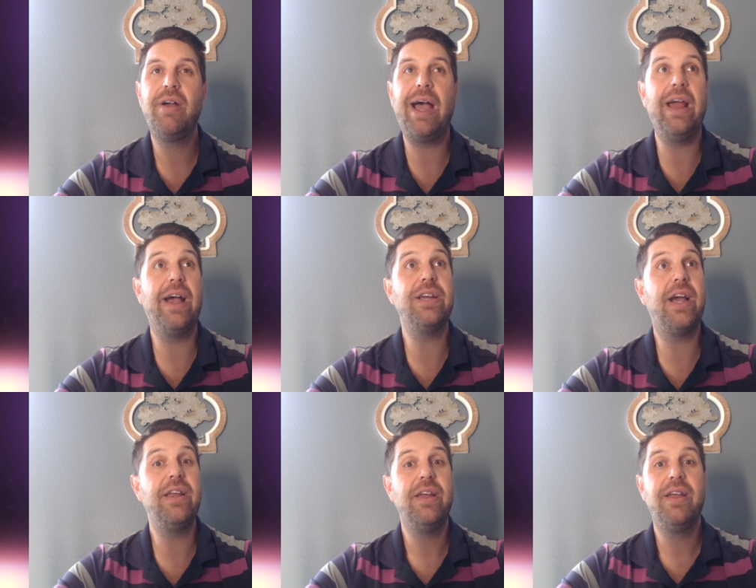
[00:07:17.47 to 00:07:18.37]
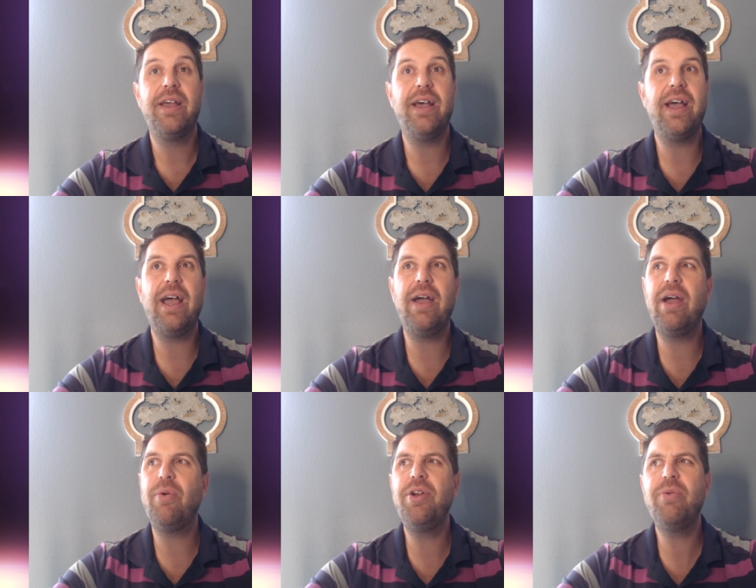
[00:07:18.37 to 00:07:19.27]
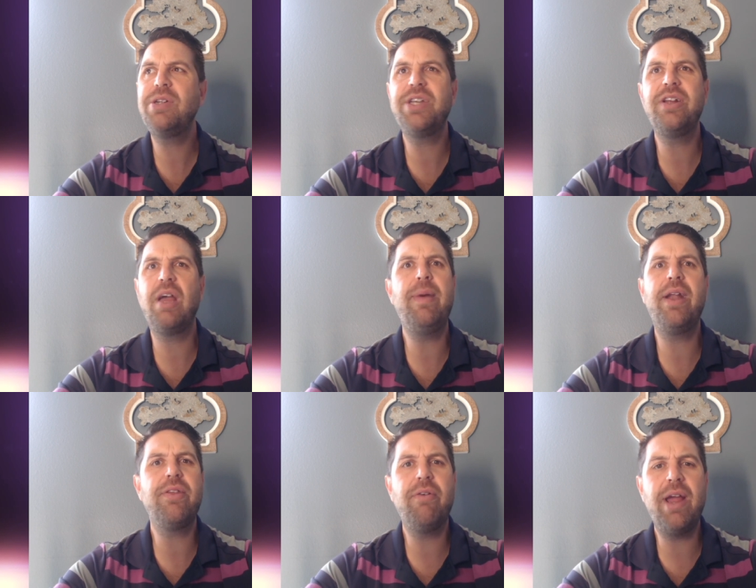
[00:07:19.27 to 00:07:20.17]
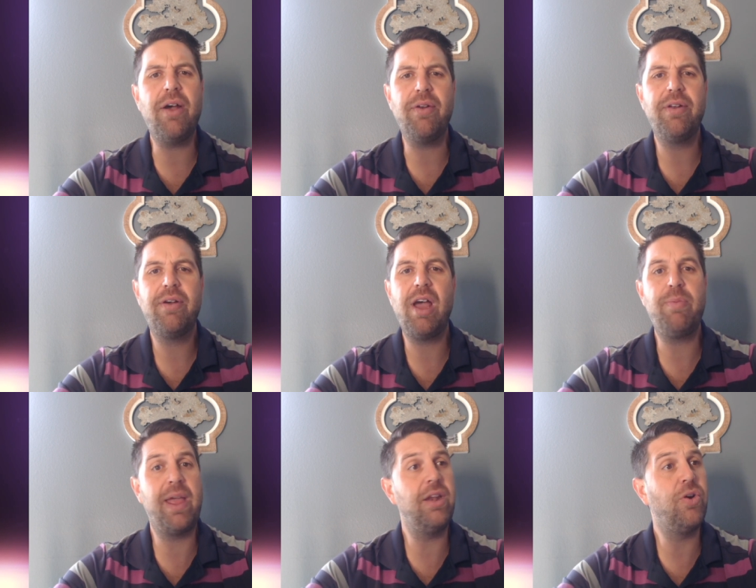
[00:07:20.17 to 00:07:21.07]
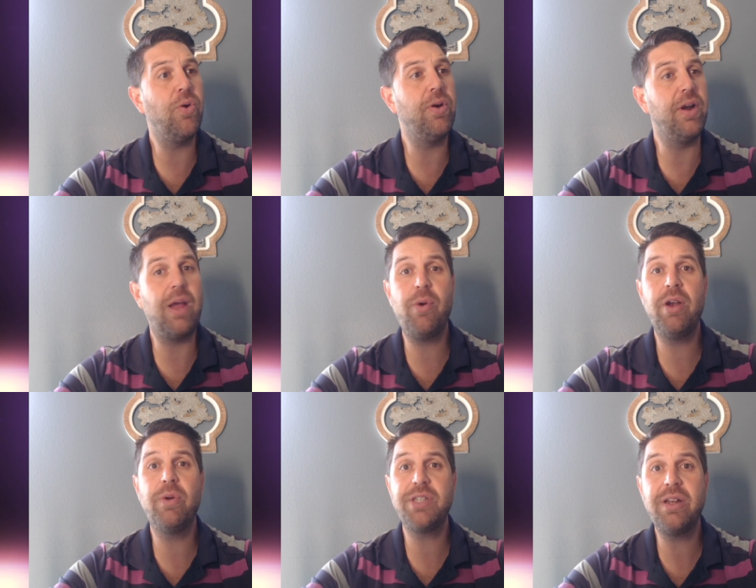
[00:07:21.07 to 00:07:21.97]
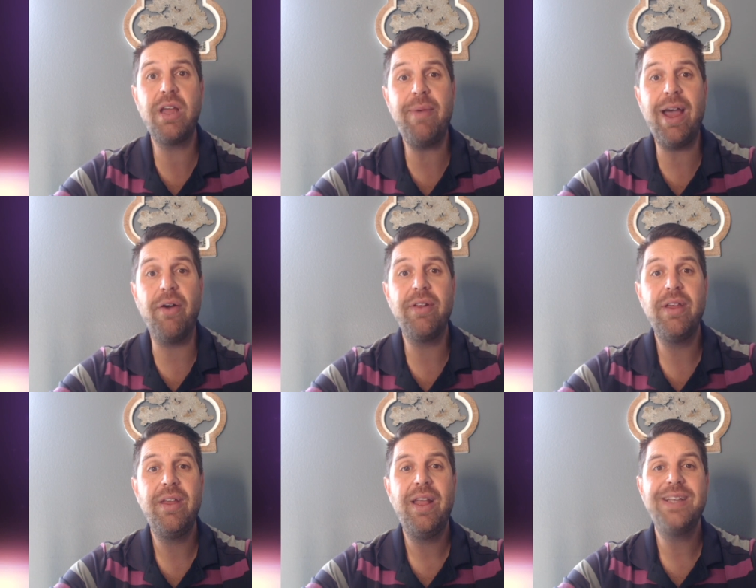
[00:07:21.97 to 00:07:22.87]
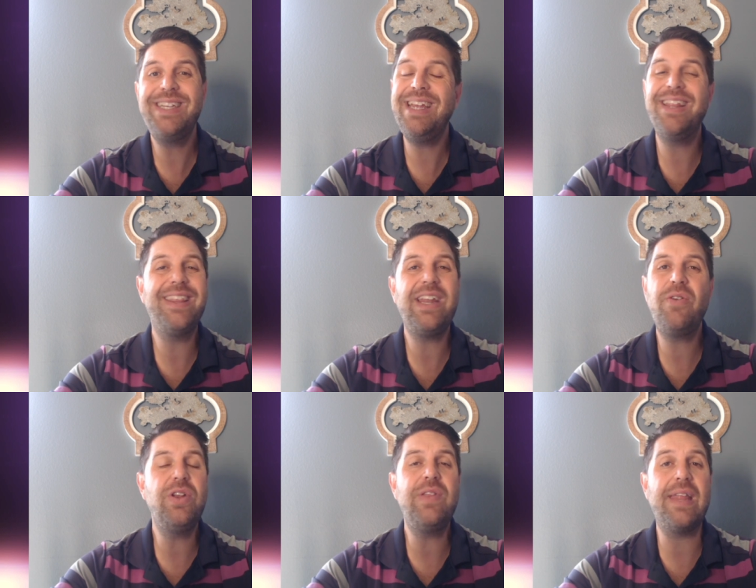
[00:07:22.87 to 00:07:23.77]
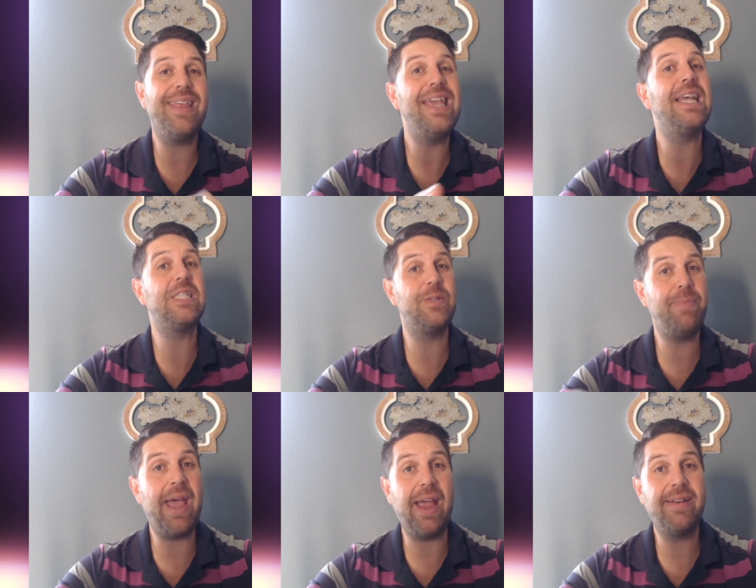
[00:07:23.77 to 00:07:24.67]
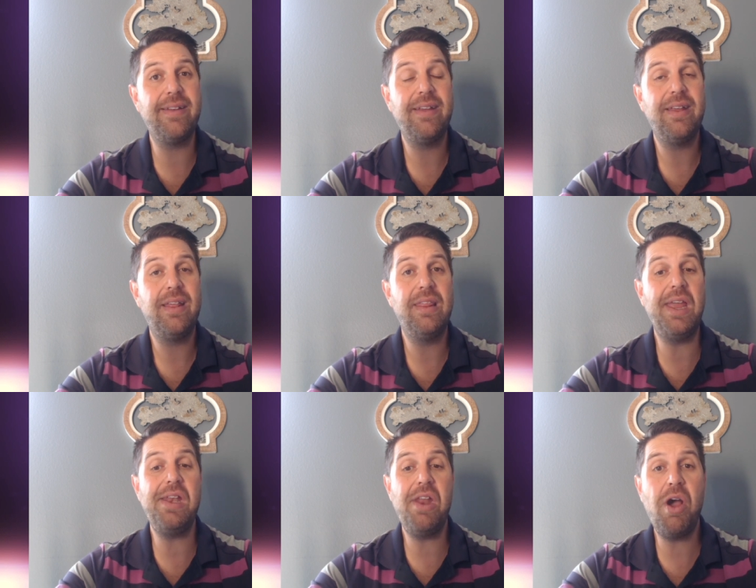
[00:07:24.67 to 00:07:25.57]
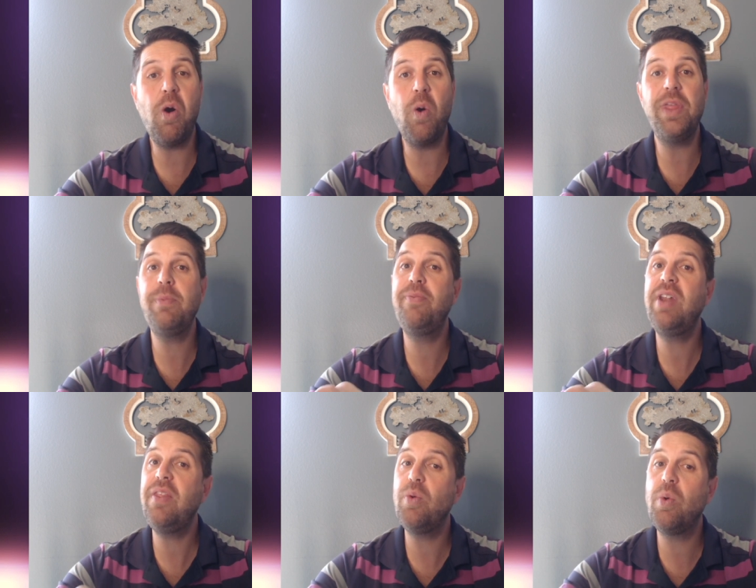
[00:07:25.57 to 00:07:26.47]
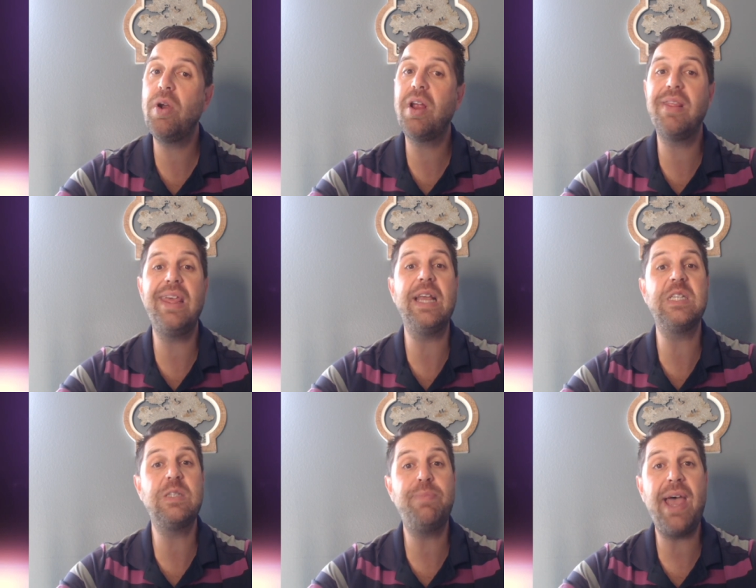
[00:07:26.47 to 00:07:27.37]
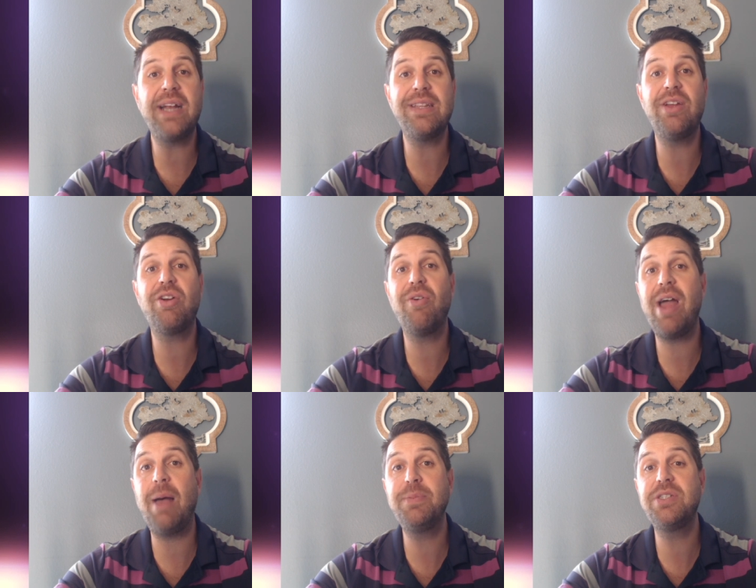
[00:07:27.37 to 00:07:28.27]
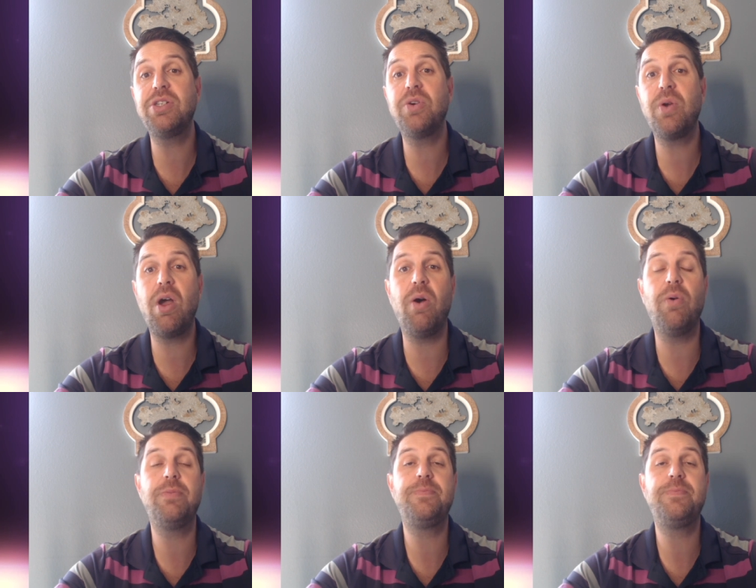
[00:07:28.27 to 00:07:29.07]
I wonder what's going to come out of the ground. I planted corn and I wonder what's going to come out. See, they don't do that. They expect. They know. They put in the work. They expect their crops to grow.